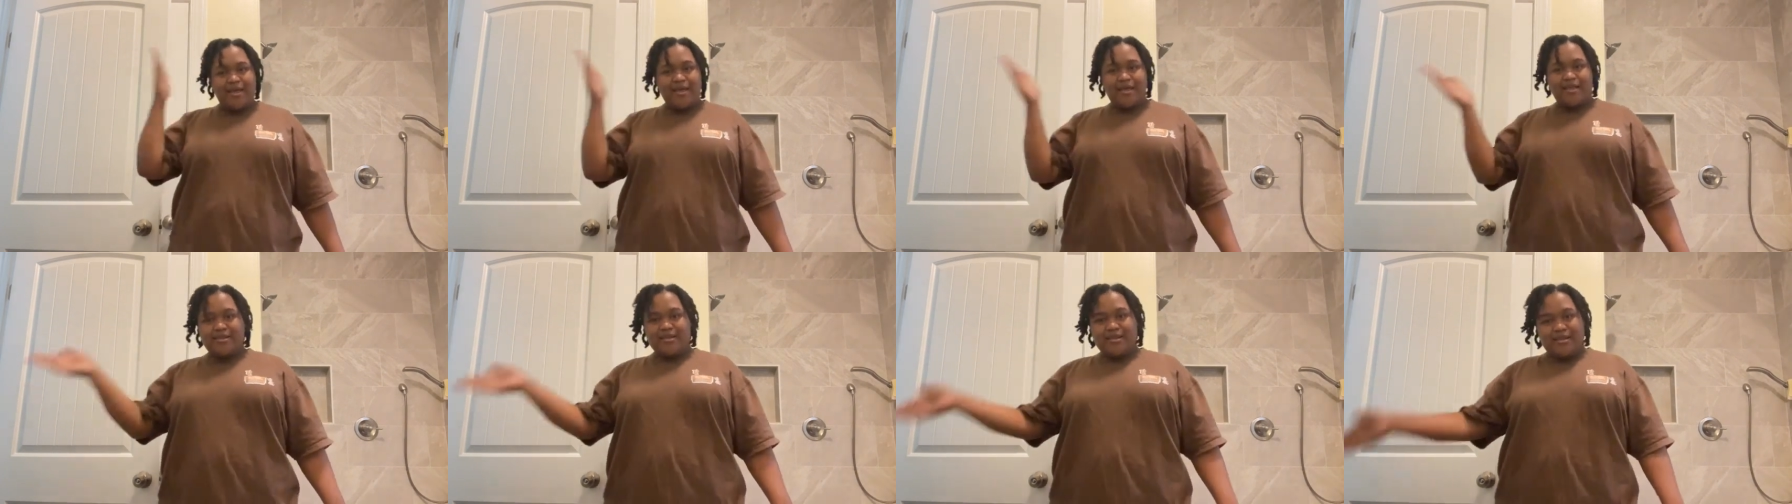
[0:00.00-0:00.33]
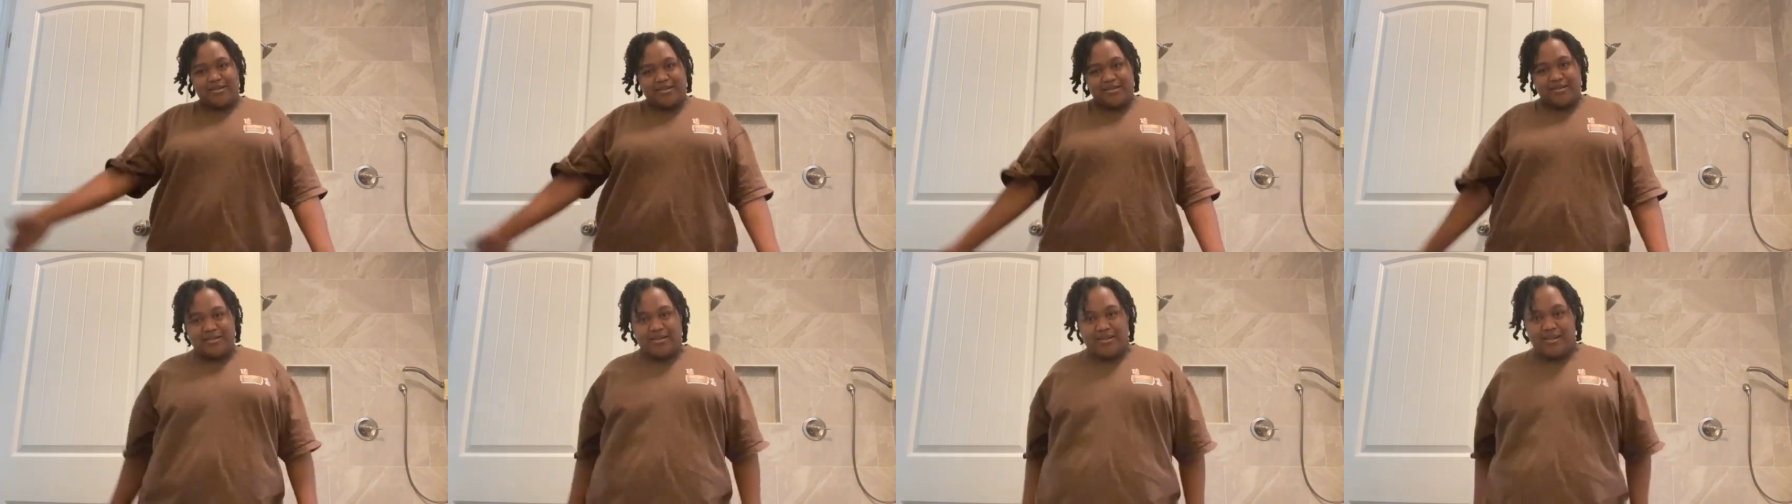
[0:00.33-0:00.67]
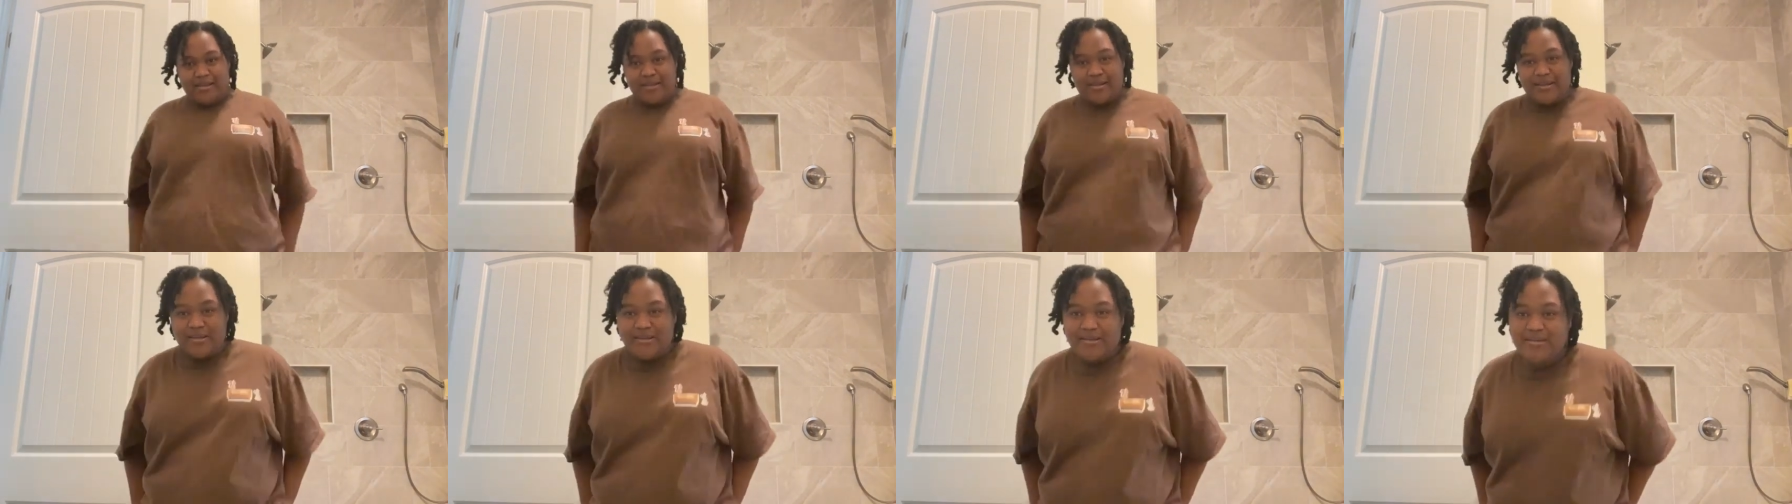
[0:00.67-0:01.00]
Let's
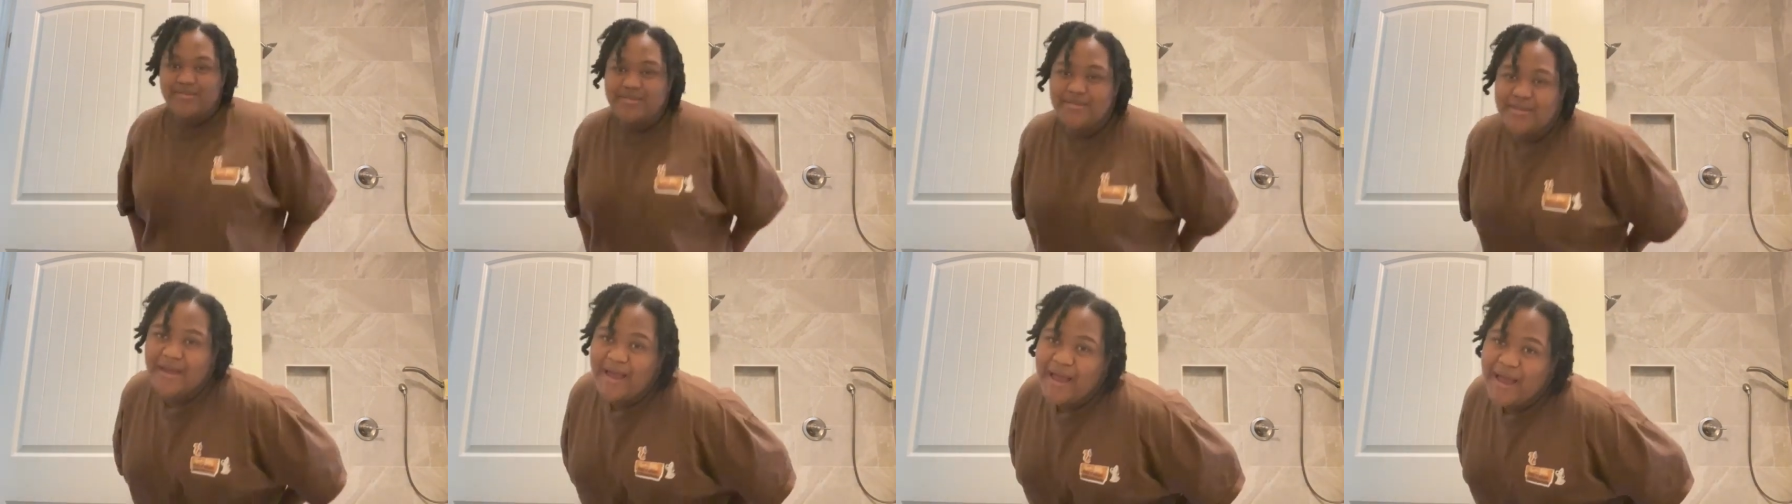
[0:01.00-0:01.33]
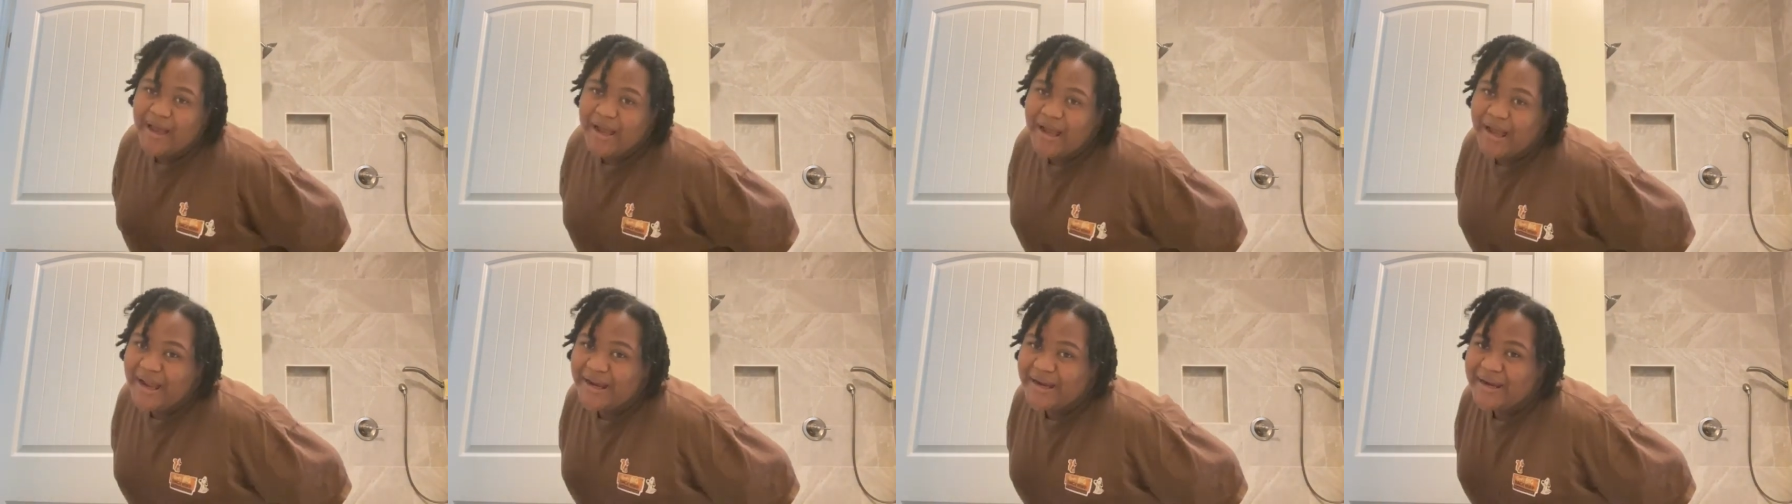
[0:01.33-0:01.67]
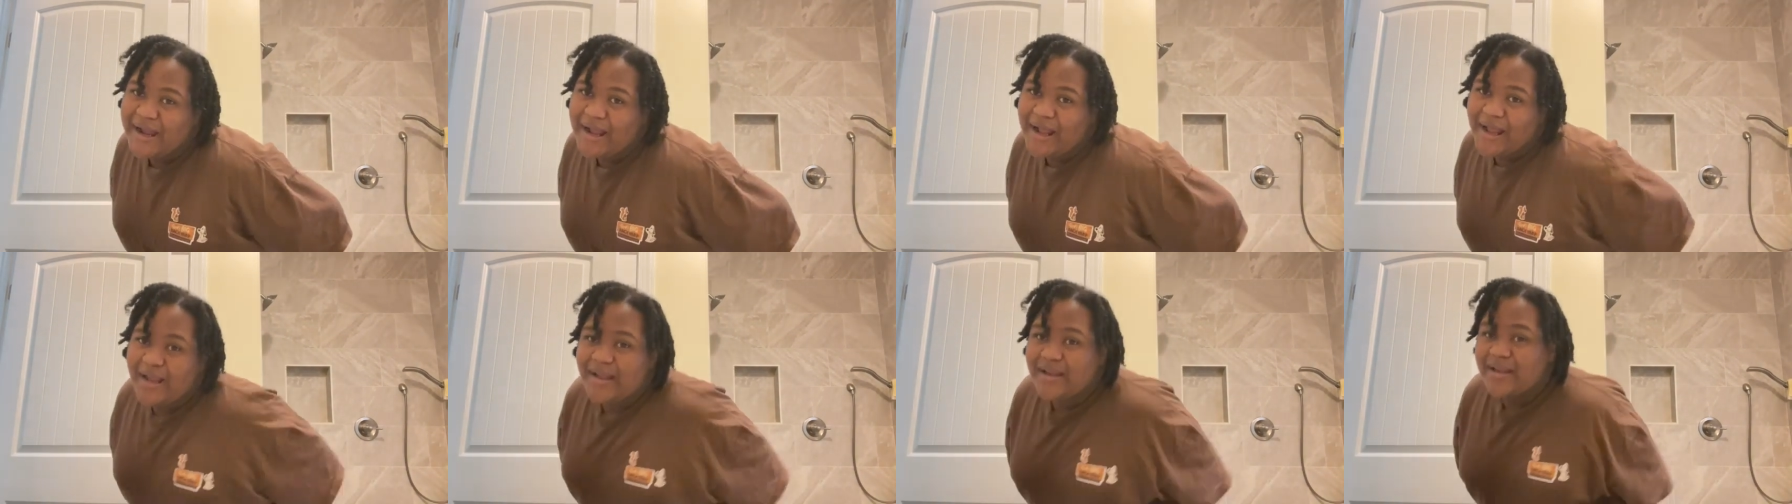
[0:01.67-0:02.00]
get into how I
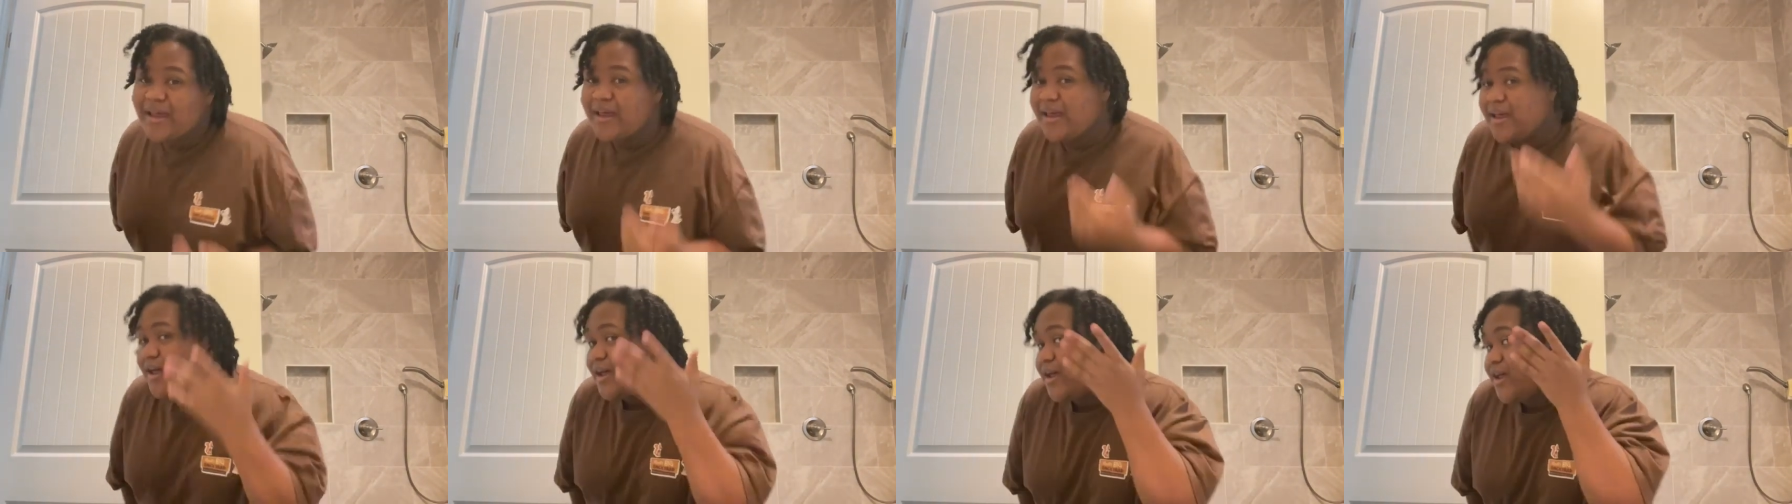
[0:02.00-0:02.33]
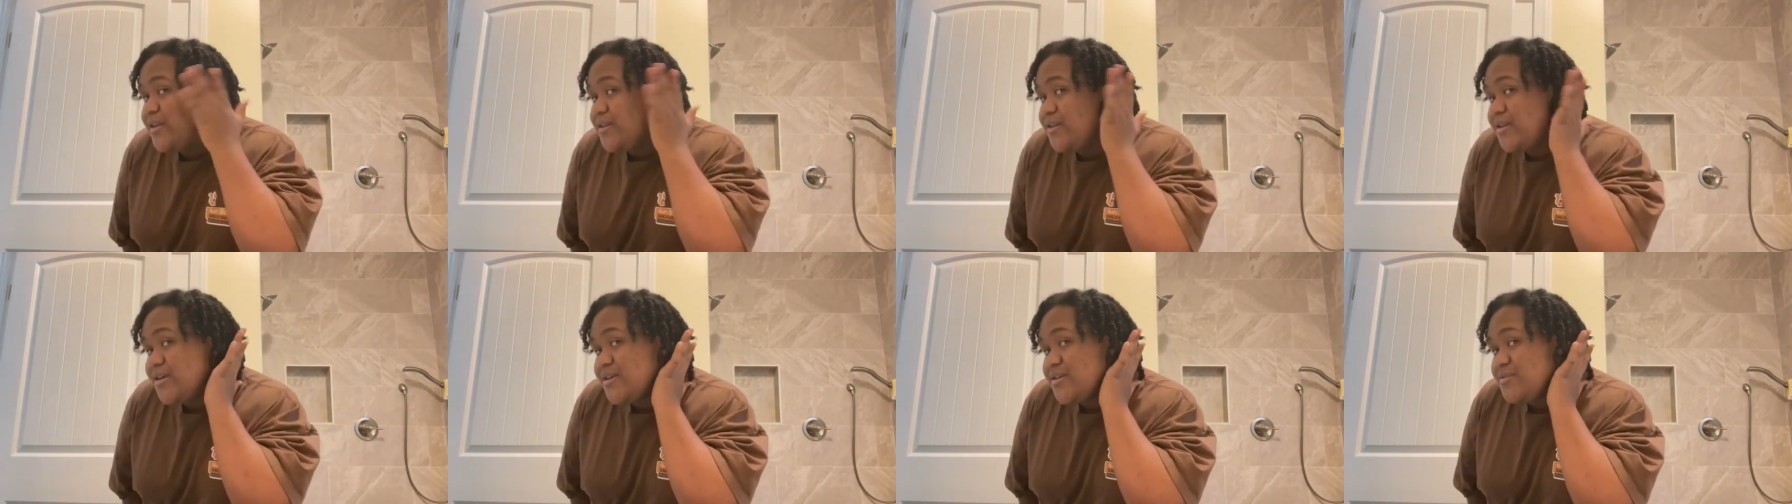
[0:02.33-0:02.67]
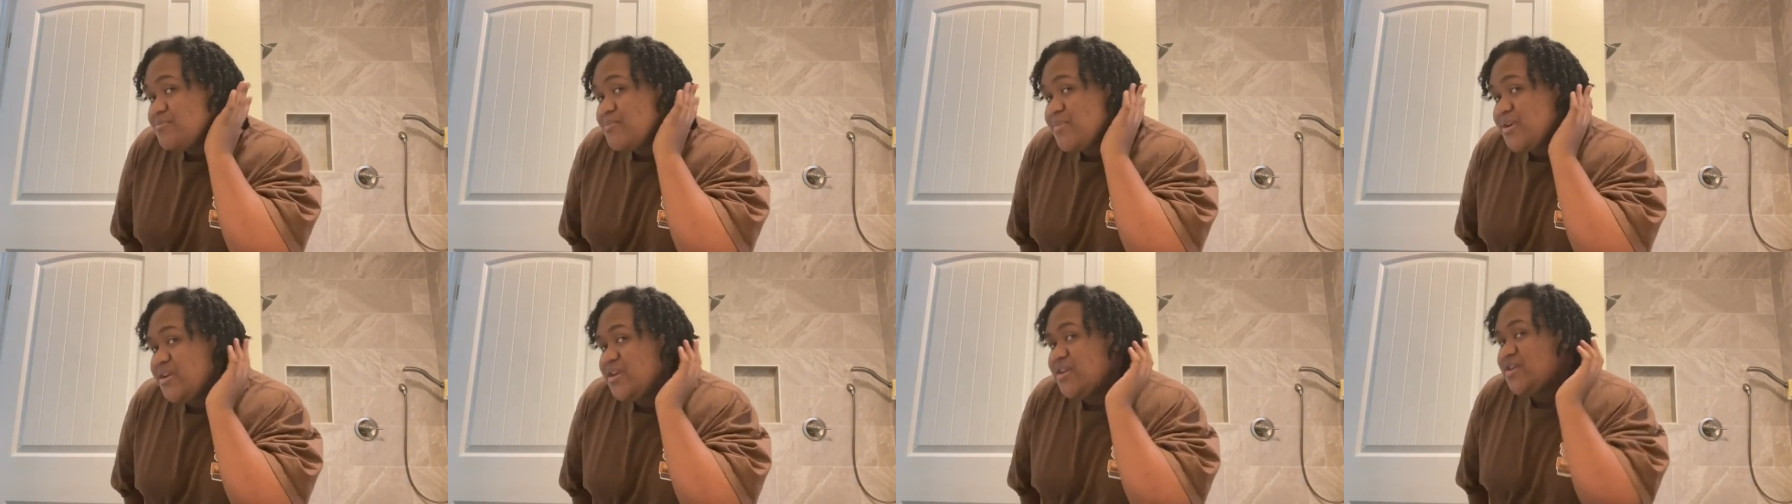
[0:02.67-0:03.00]
got these
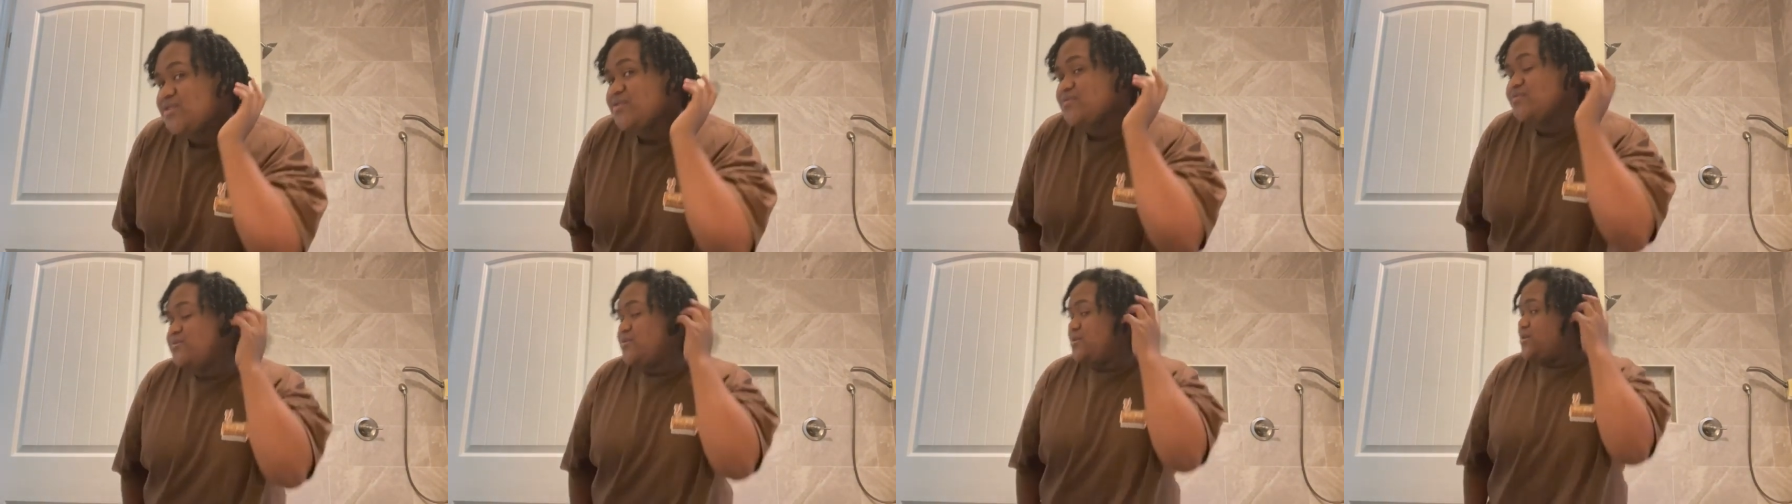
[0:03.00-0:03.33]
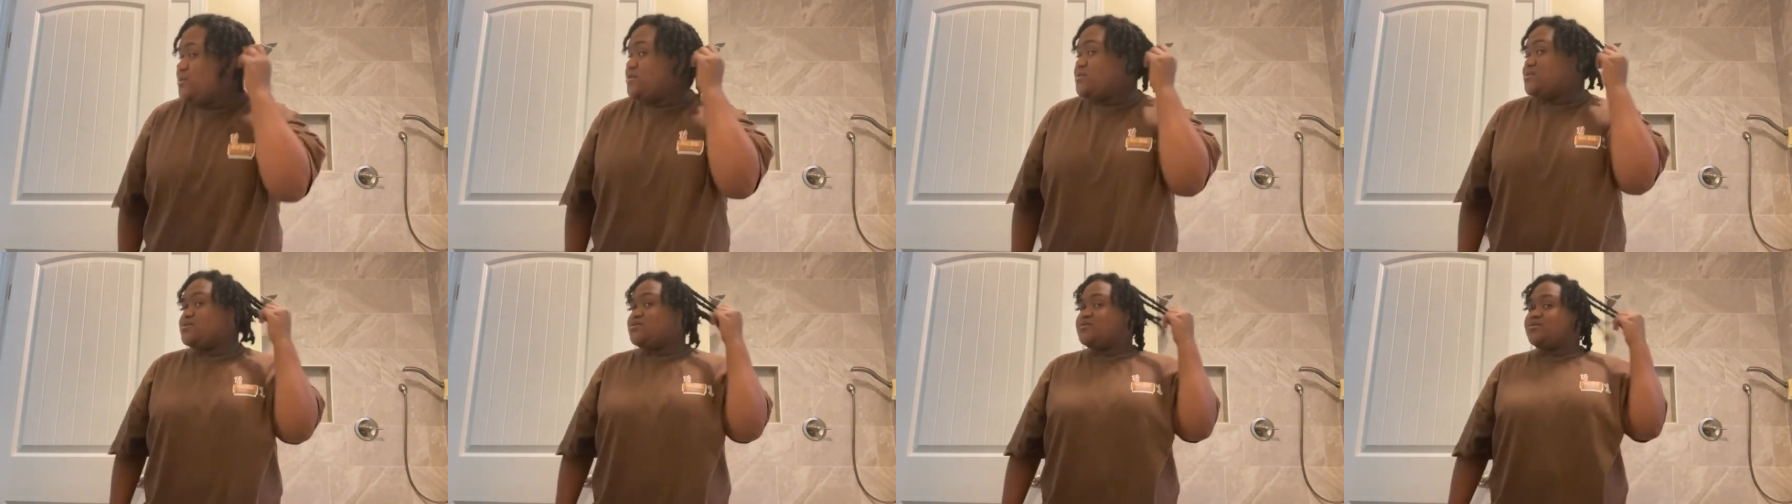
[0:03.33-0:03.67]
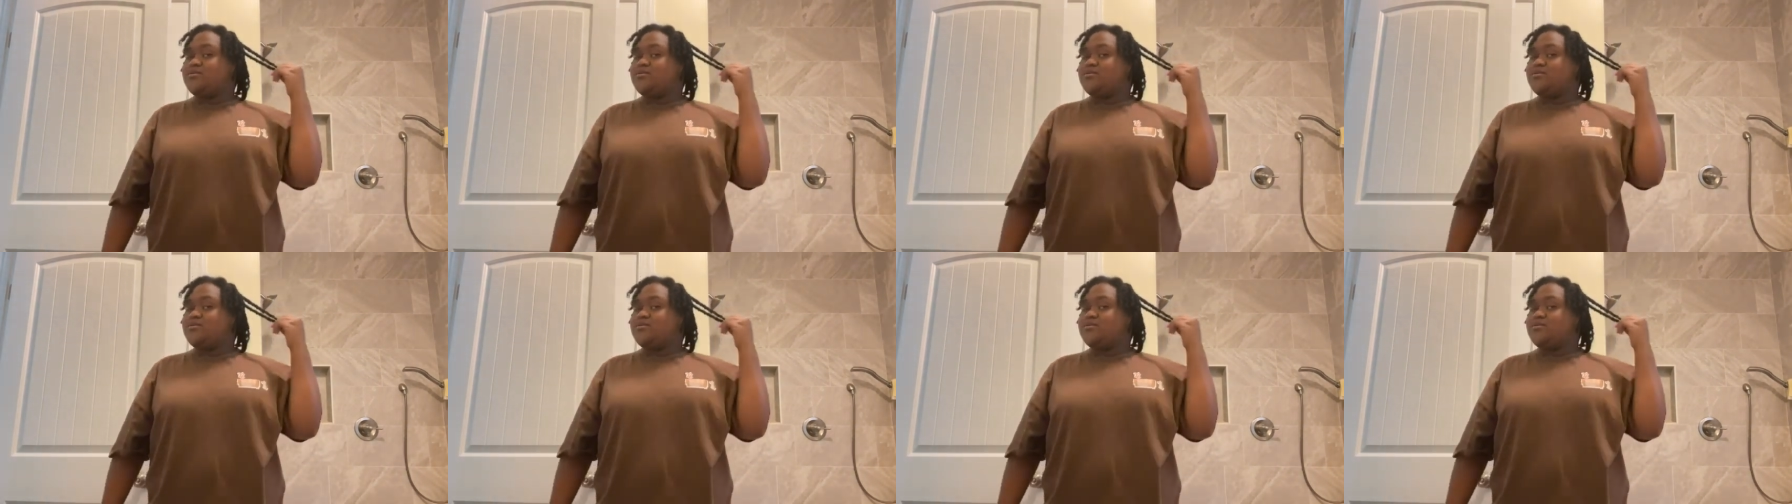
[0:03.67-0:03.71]
mini twists.